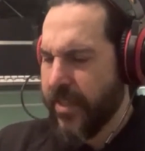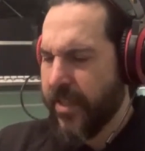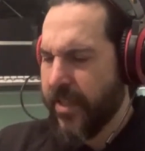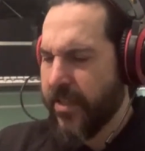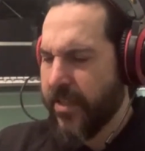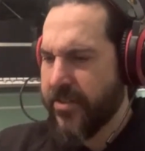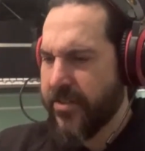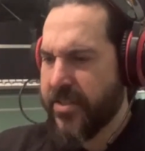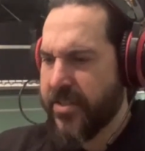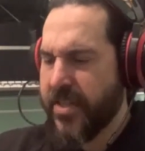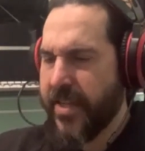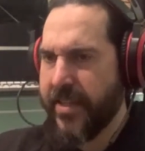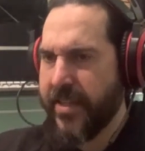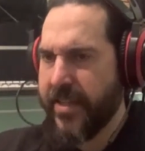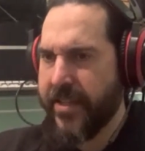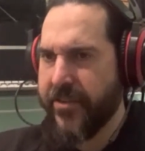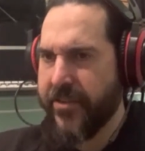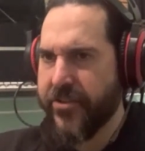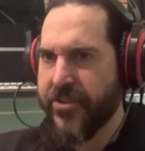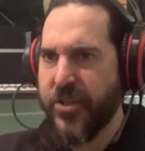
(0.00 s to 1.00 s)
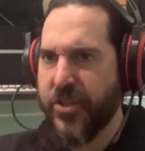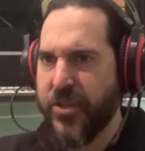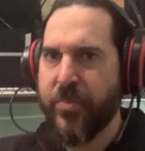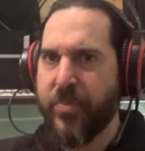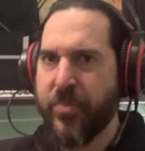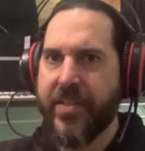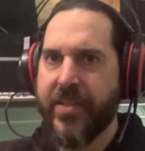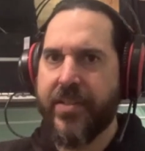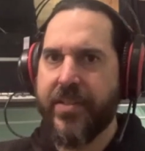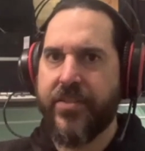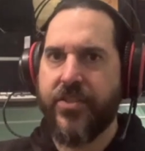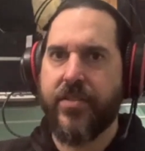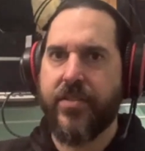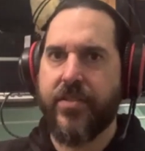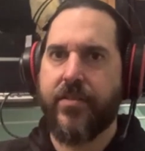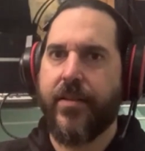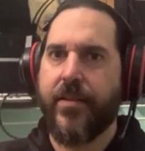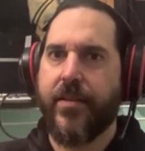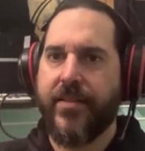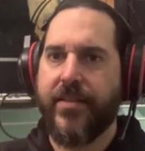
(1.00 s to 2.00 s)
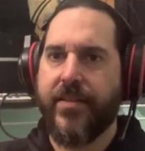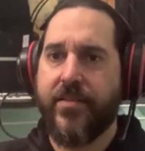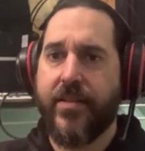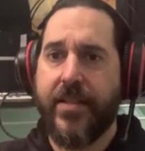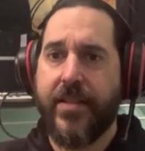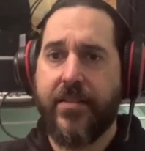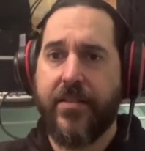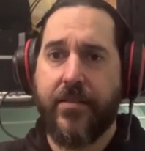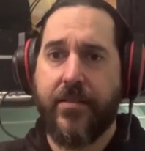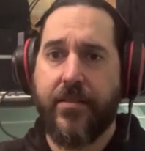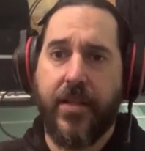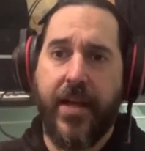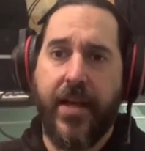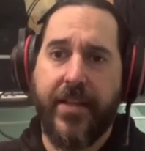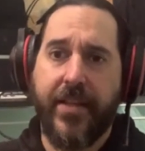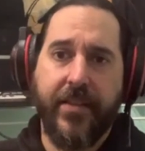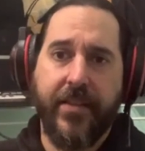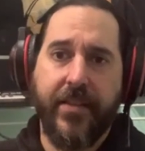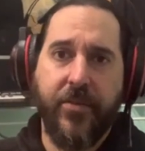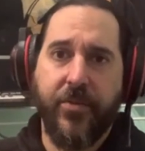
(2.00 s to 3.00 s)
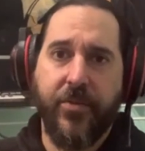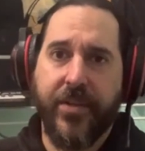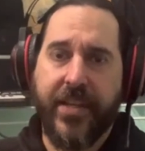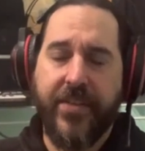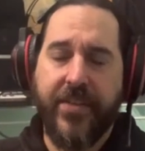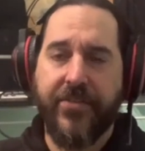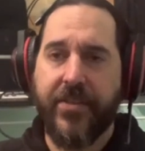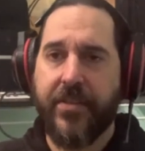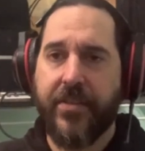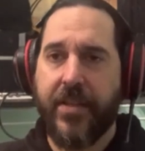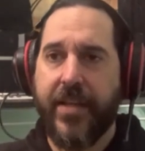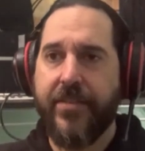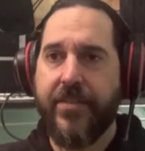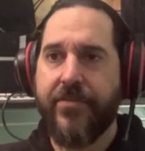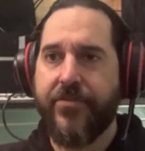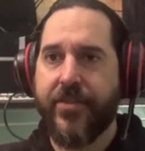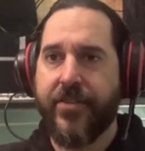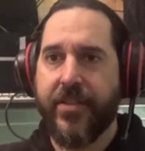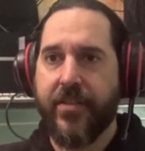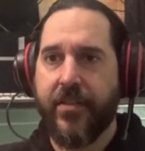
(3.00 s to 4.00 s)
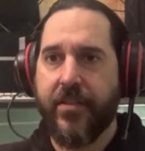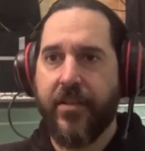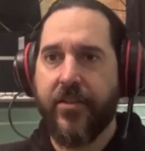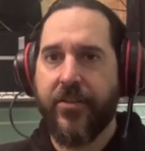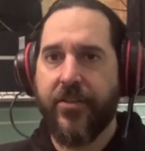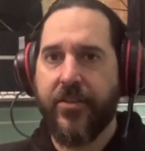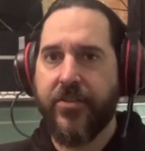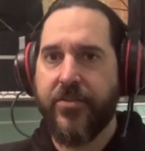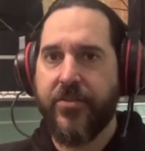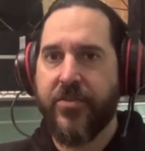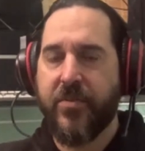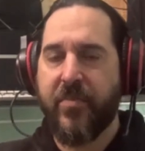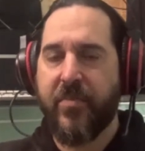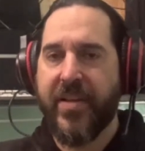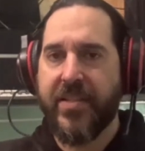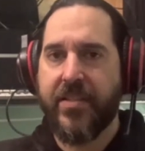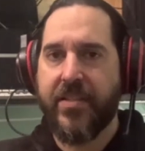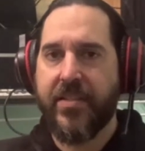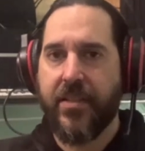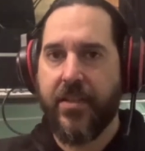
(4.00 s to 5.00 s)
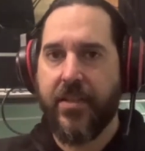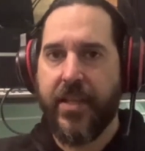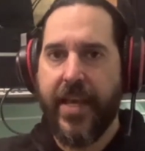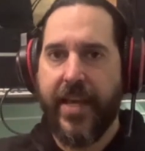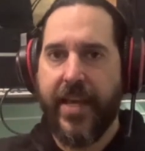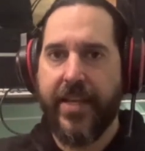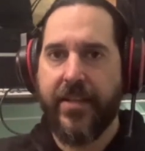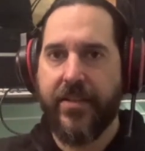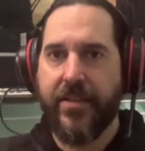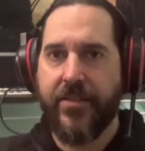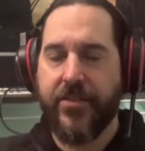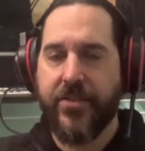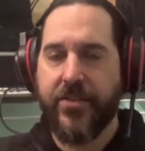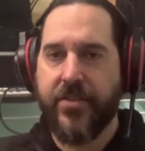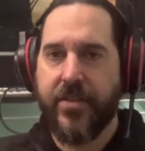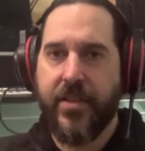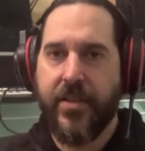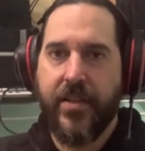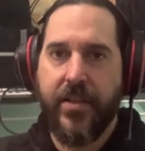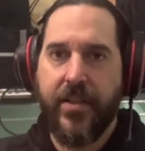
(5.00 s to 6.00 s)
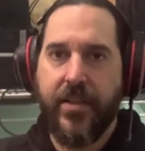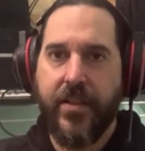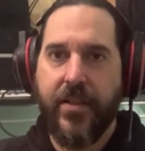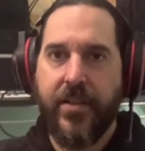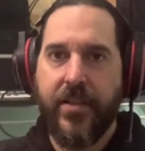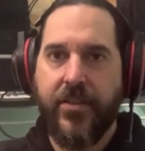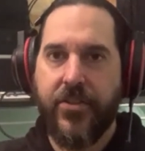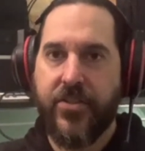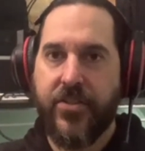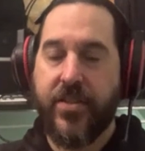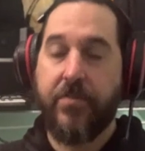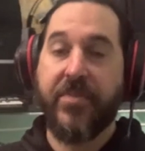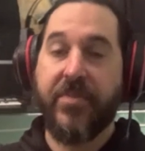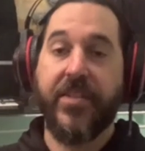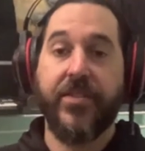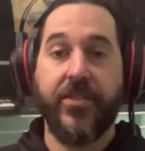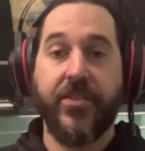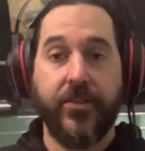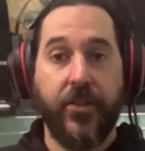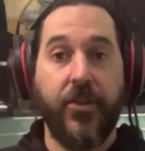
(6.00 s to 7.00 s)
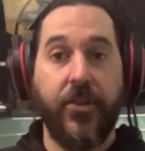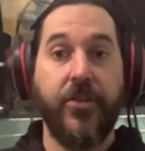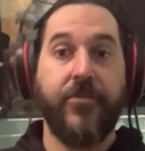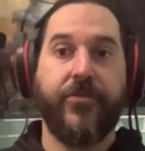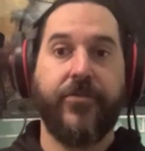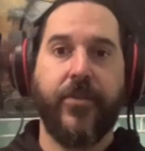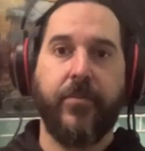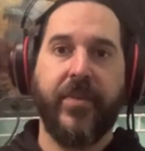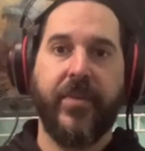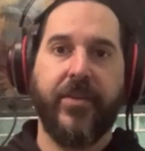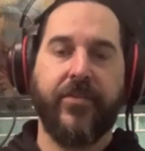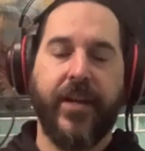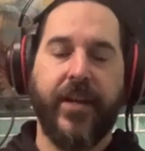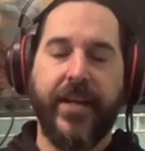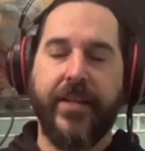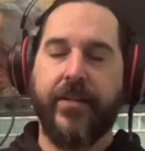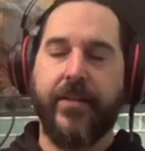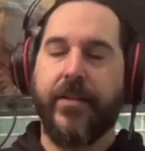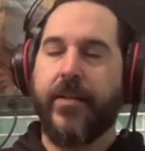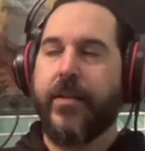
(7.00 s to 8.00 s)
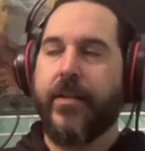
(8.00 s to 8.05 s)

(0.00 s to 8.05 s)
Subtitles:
it's not that you're stupid. It's just that's the lot that you were given in life, and you do the best that you can, and there's something to learn from it, right?